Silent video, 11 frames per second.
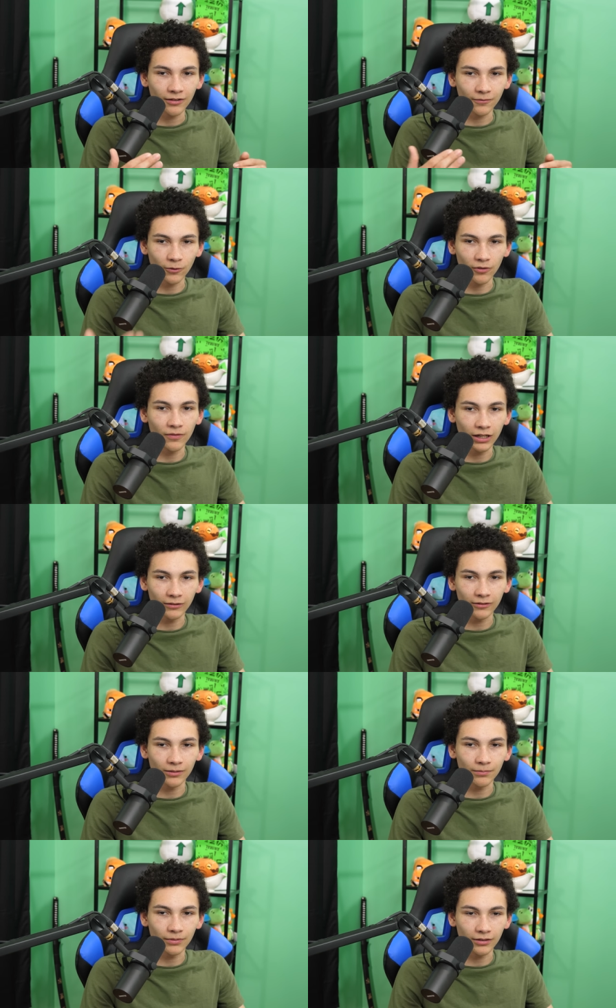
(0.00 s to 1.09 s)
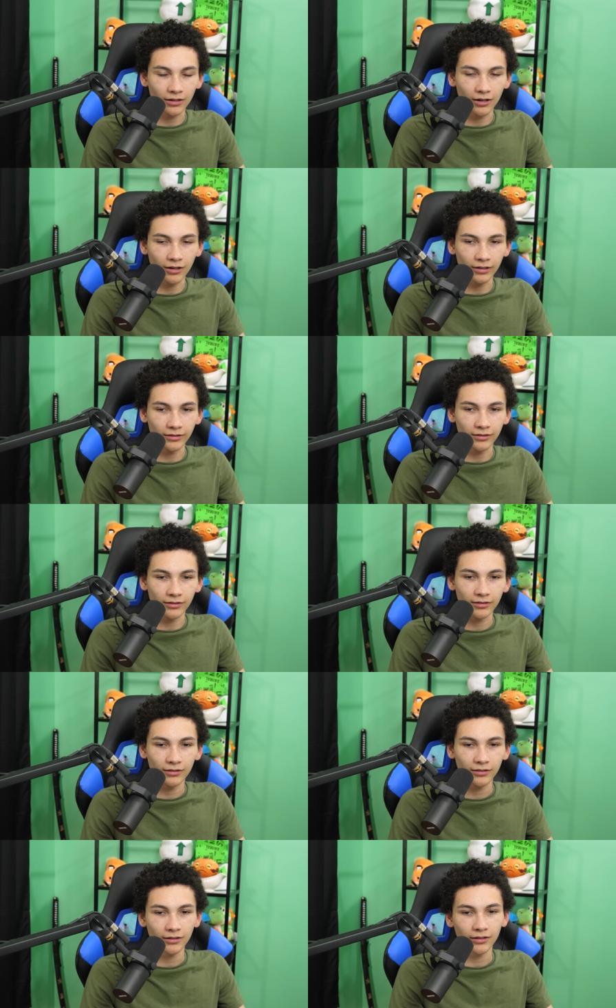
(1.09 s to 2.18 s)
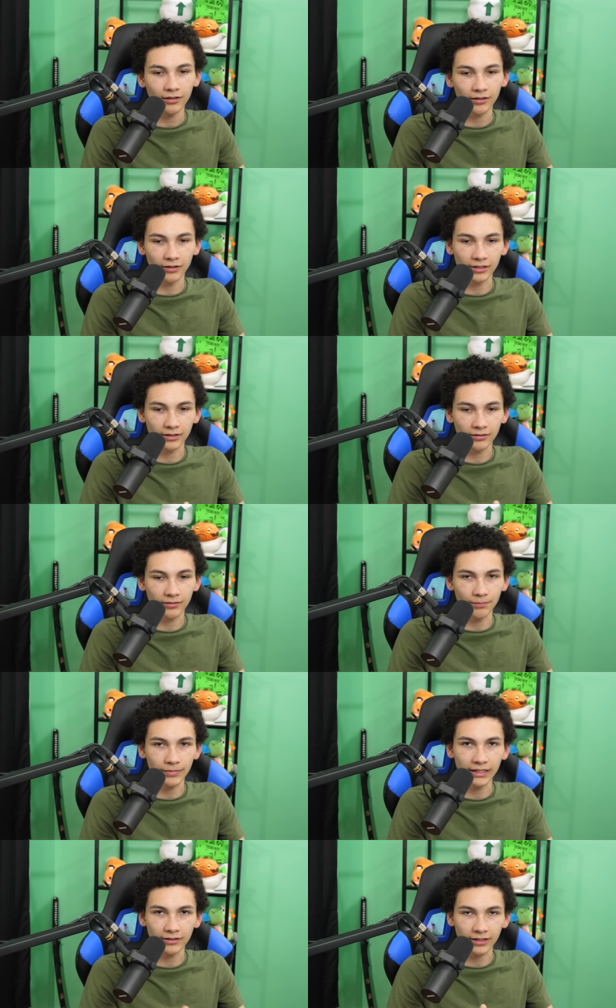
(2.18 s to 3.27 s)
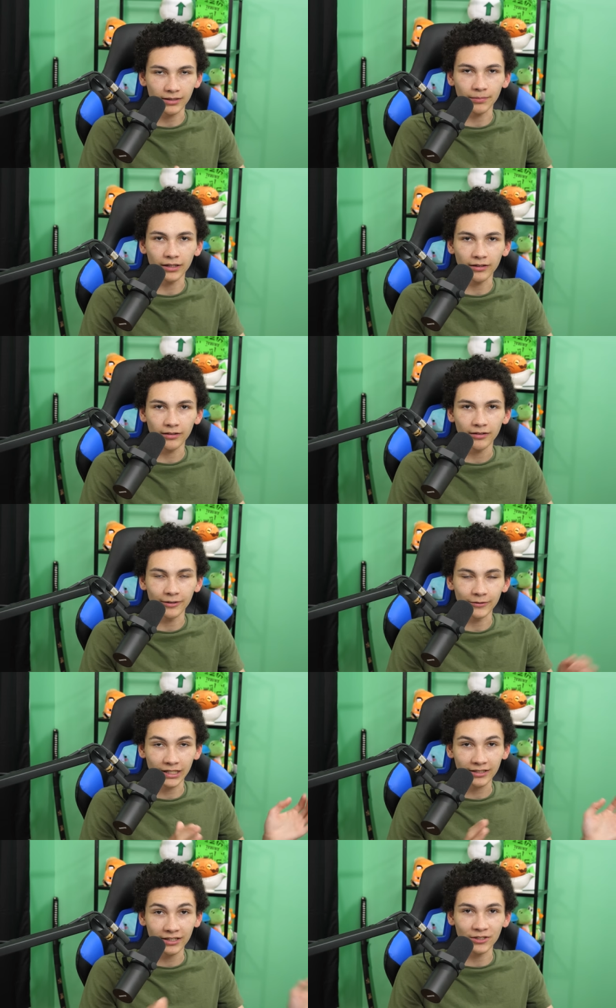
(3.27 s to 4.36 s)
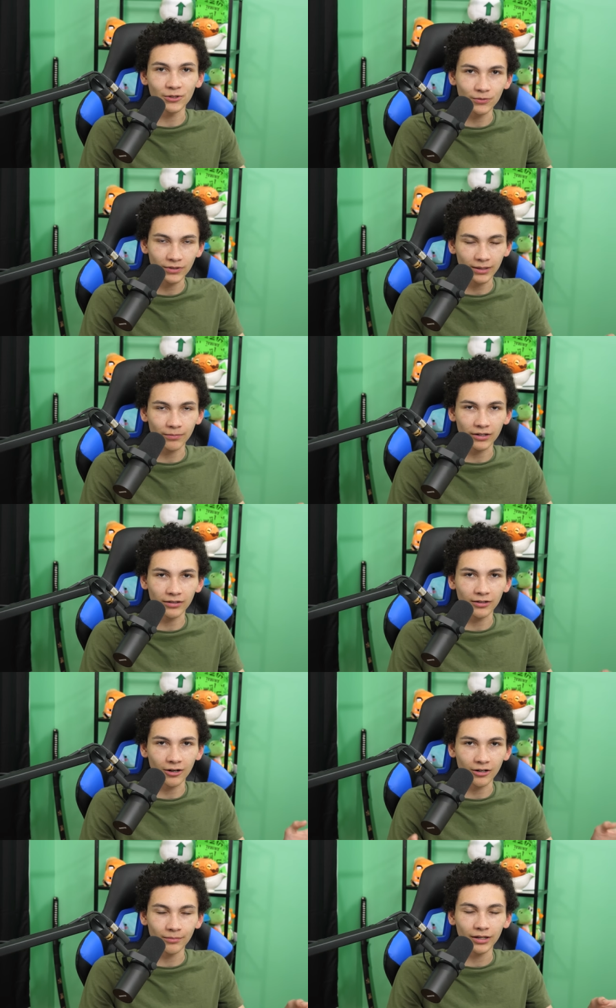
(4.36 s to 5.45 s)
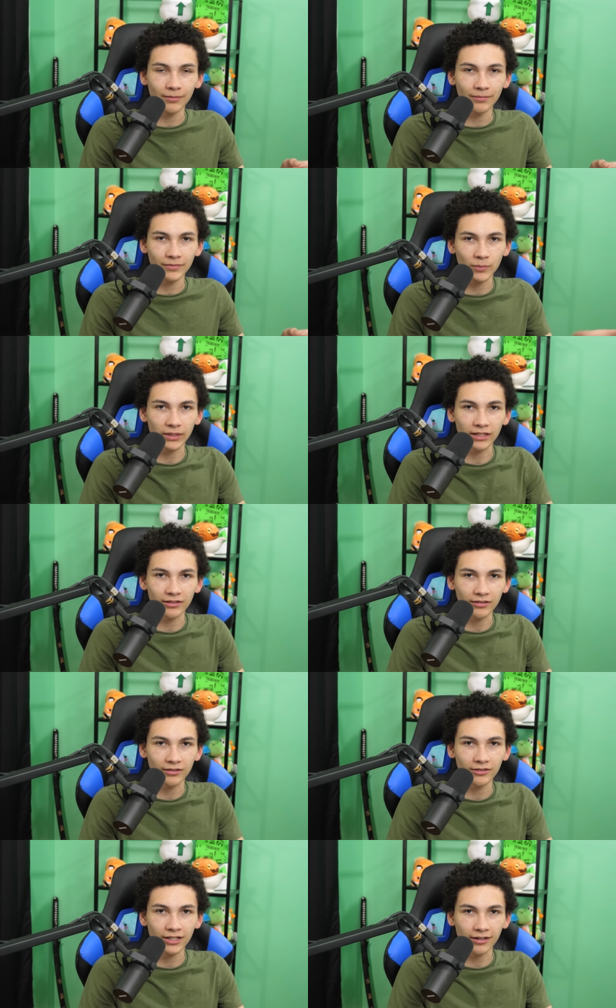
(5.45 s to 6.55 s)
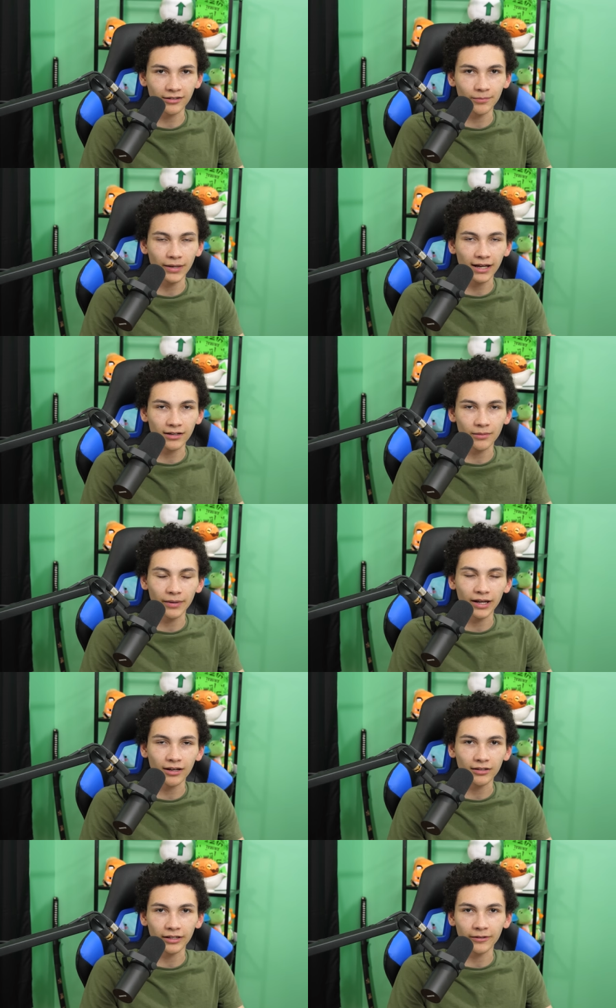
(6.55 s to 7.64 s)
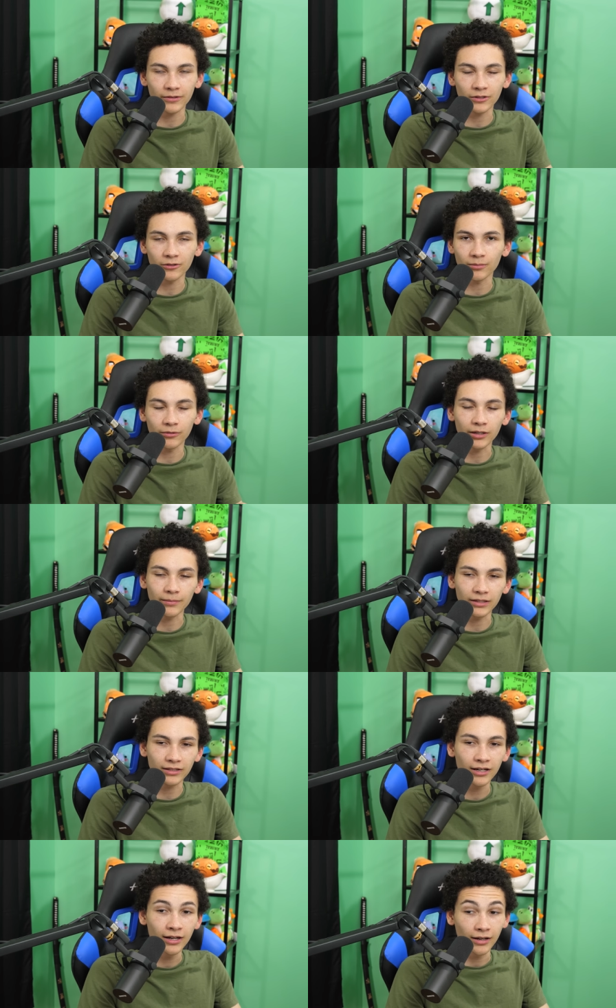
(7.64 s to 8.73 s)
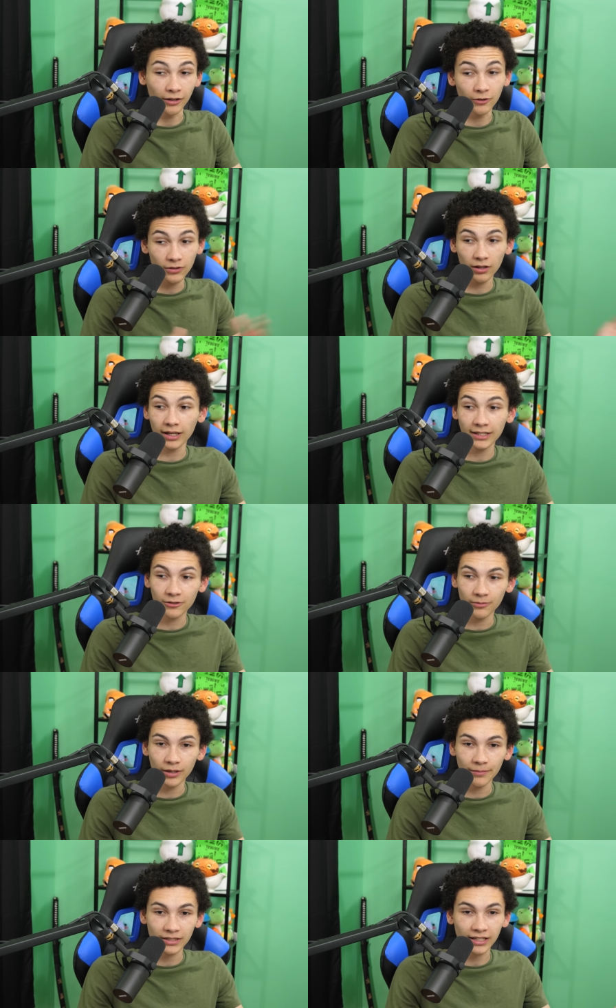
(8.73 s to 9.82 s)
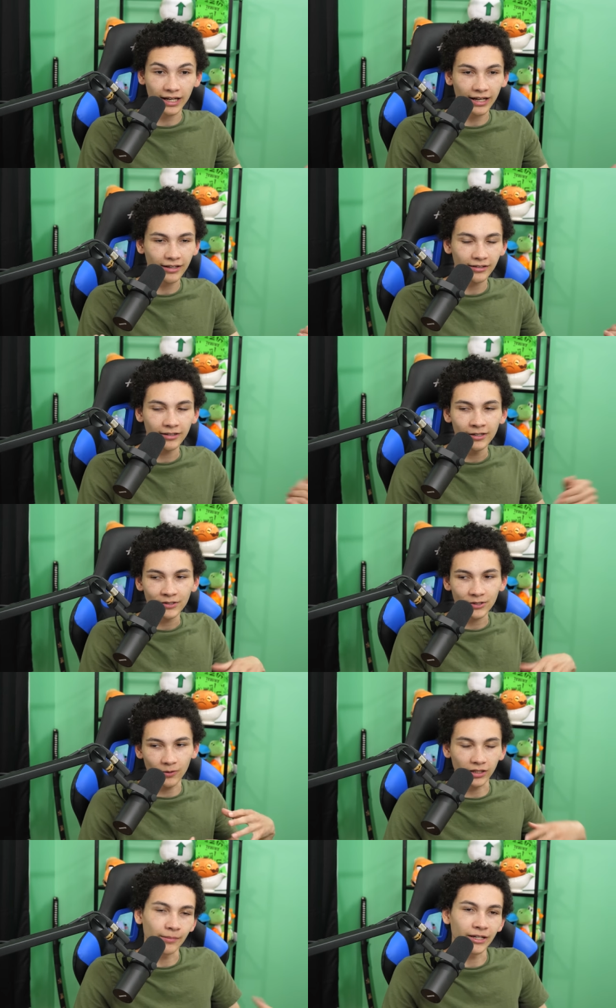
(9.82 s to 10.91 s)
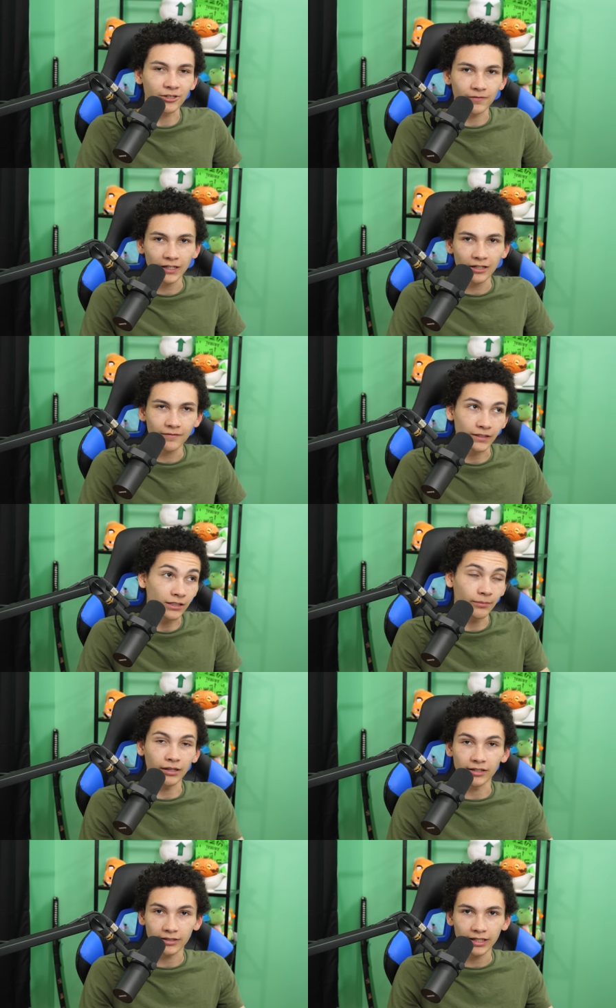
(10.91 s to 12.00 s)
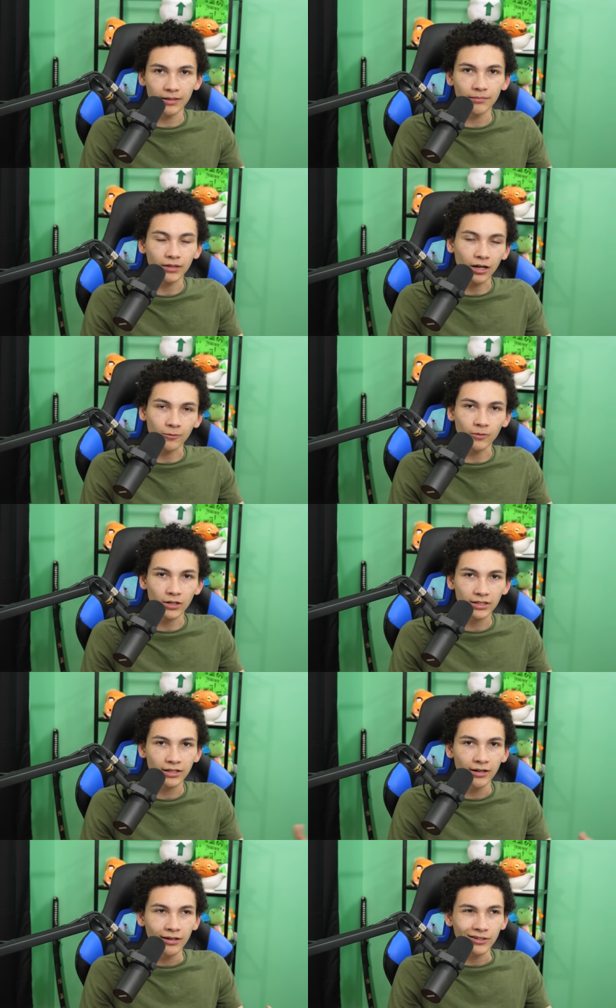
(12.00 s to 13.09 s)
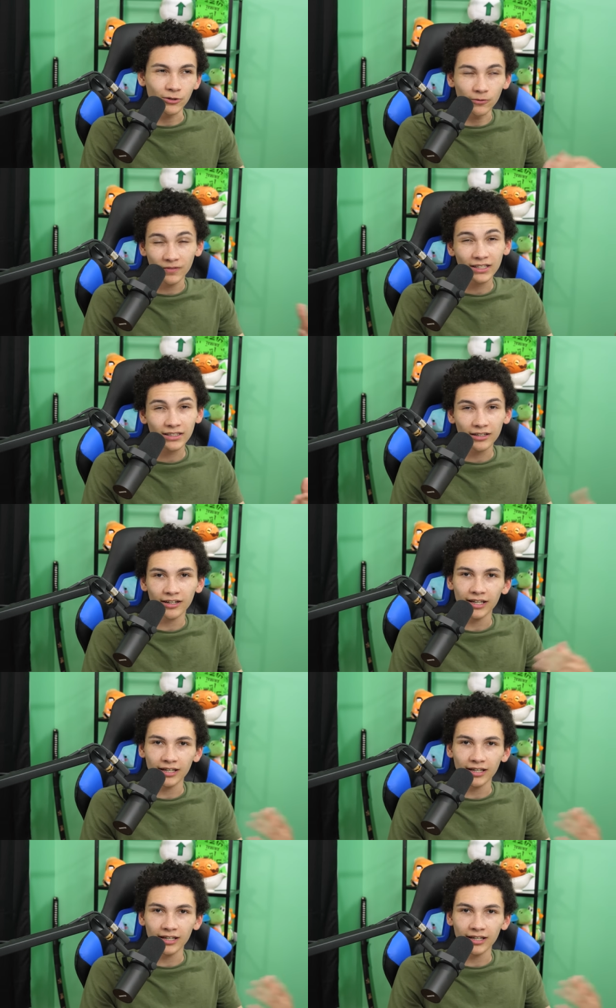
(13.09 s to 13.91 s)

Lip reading: for a follow-up on... this beat skipping. It was actually two separate heart problems being checked back to back, like it was two appointments. And those were the last two appointments I had. So on the mitral valve, it's about the same, not worse. To fix it,